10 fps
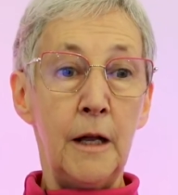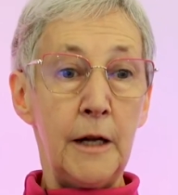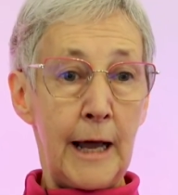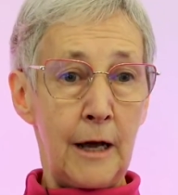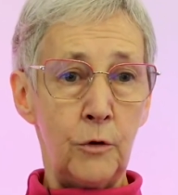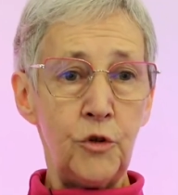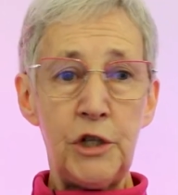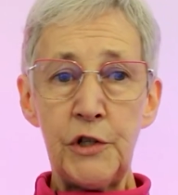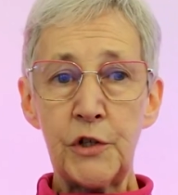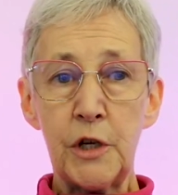Now
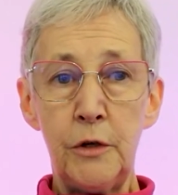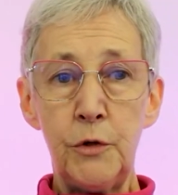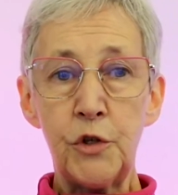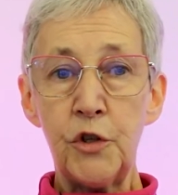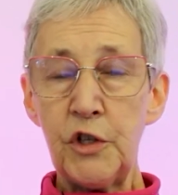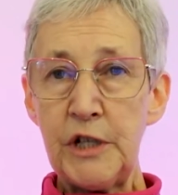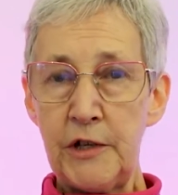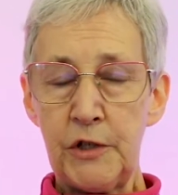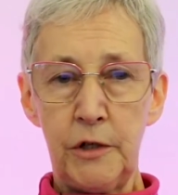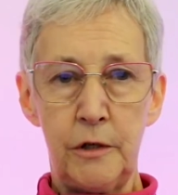Jesus goes to the
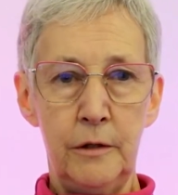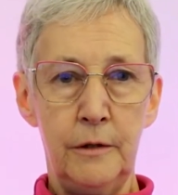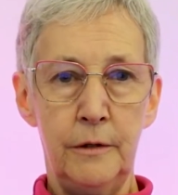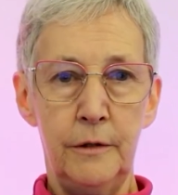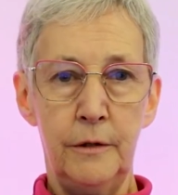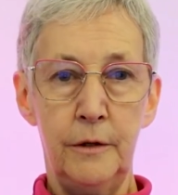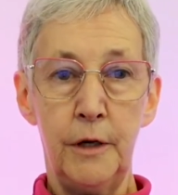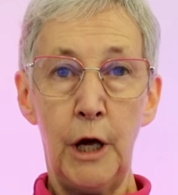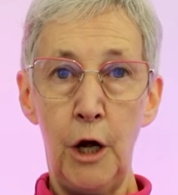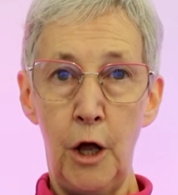desert,
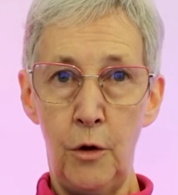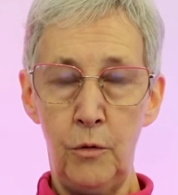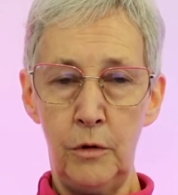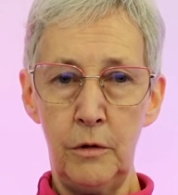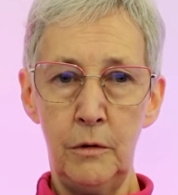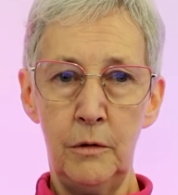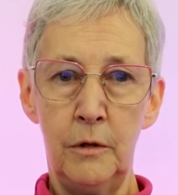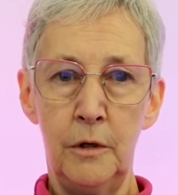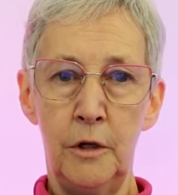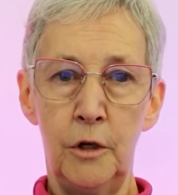alone,
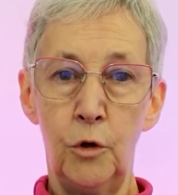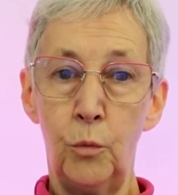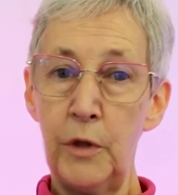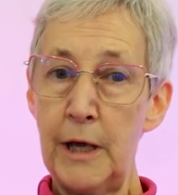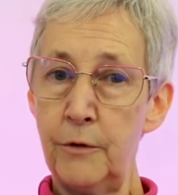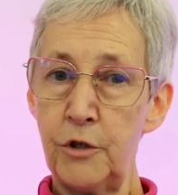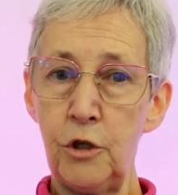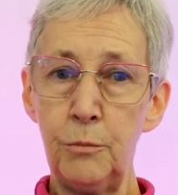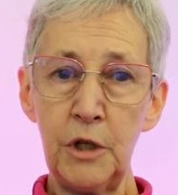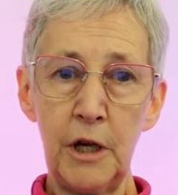without
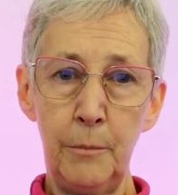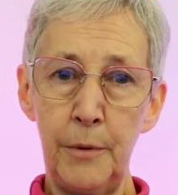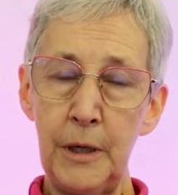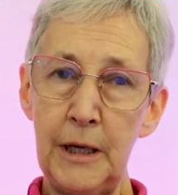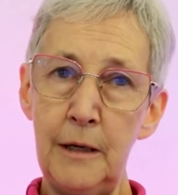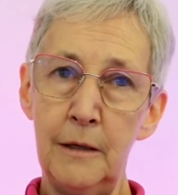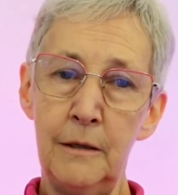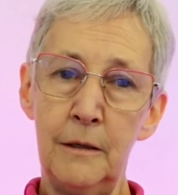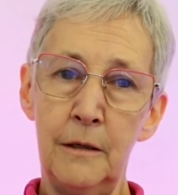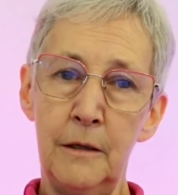human company,
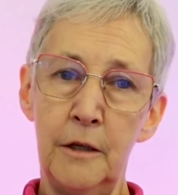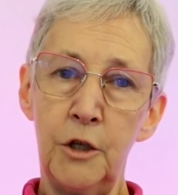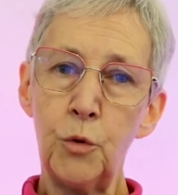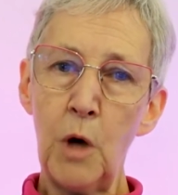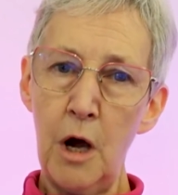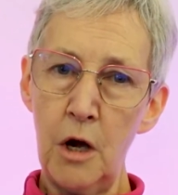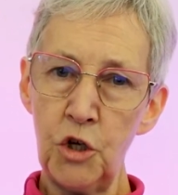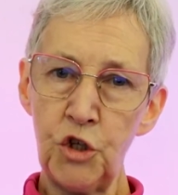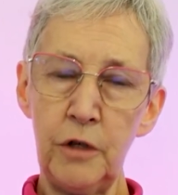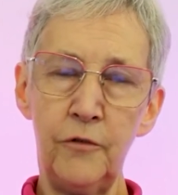to a
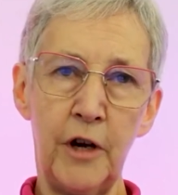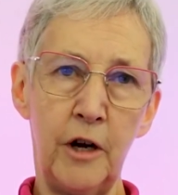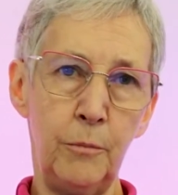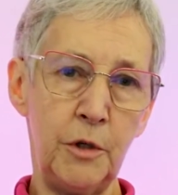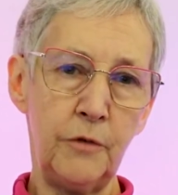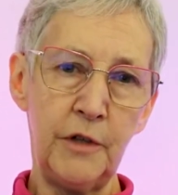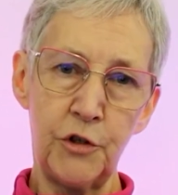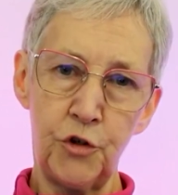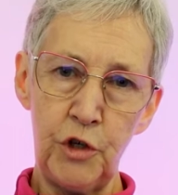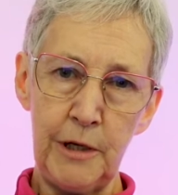harsh environment of
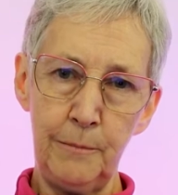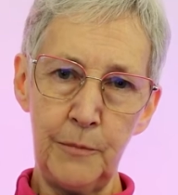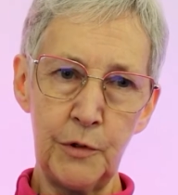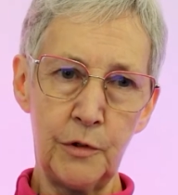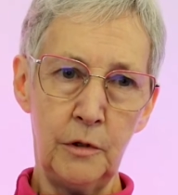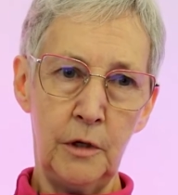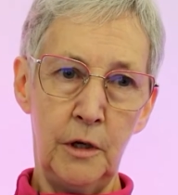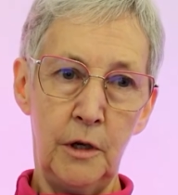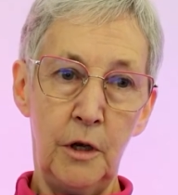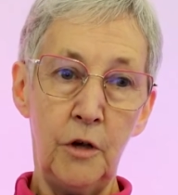extremes,
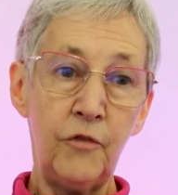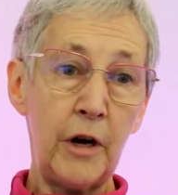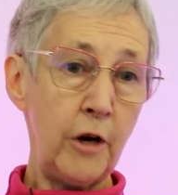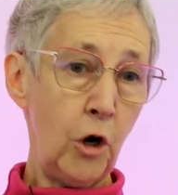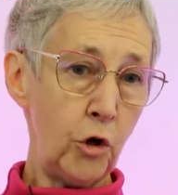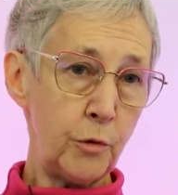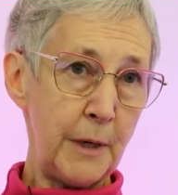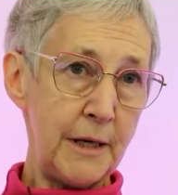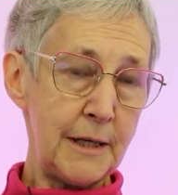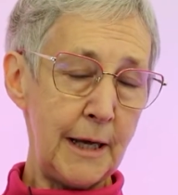very hot
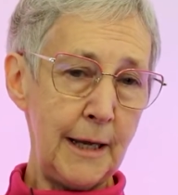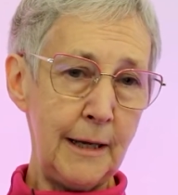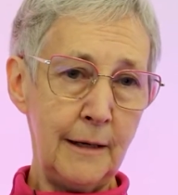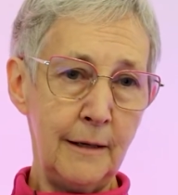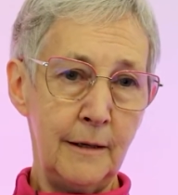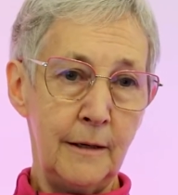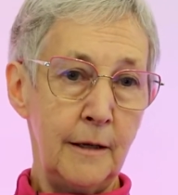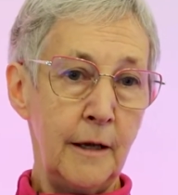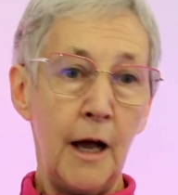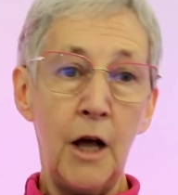by day
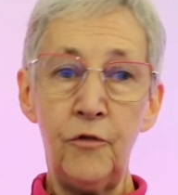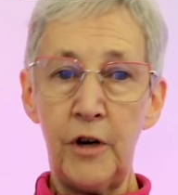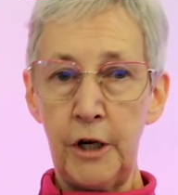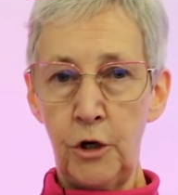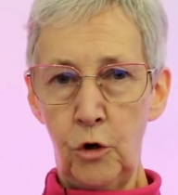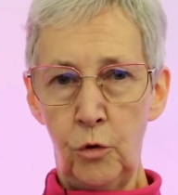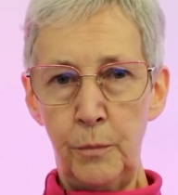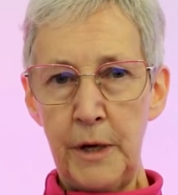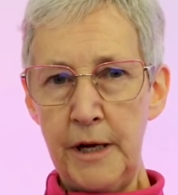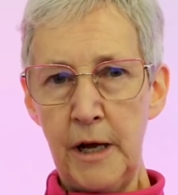and very cold
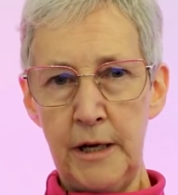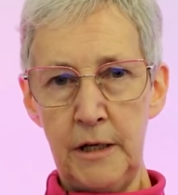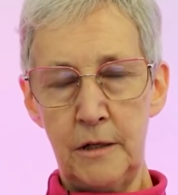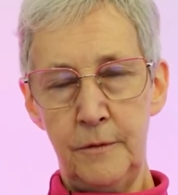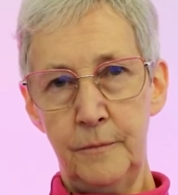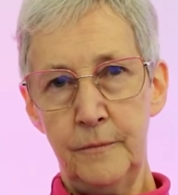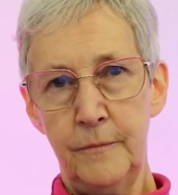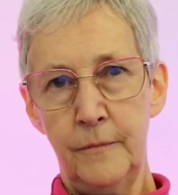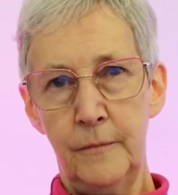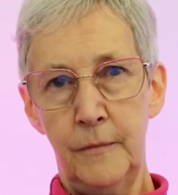by night,
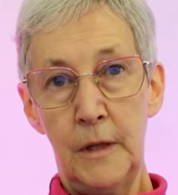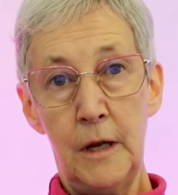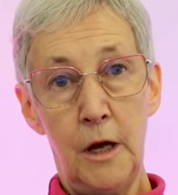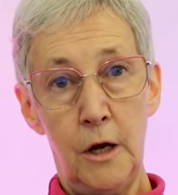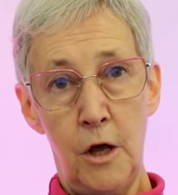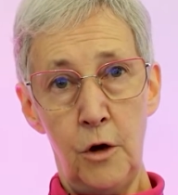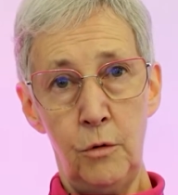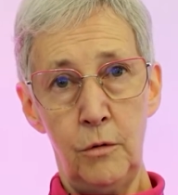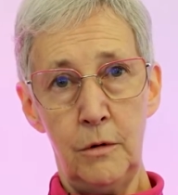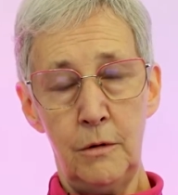
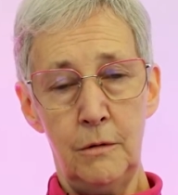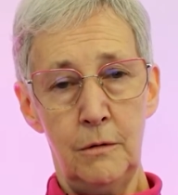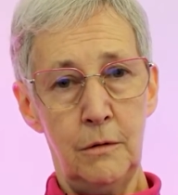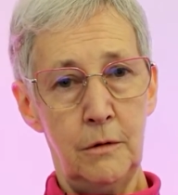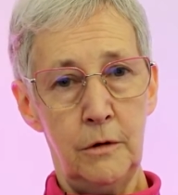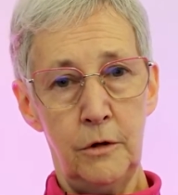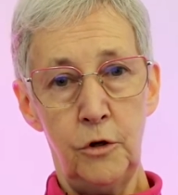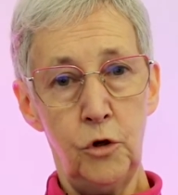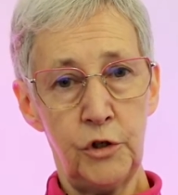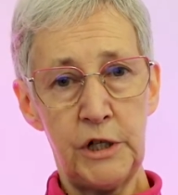alone,
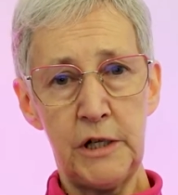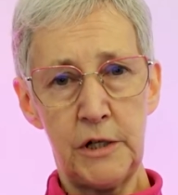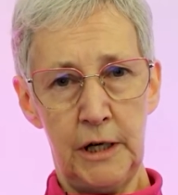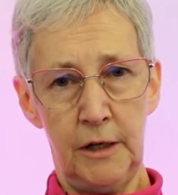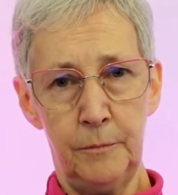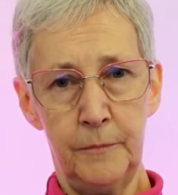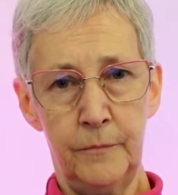not eating,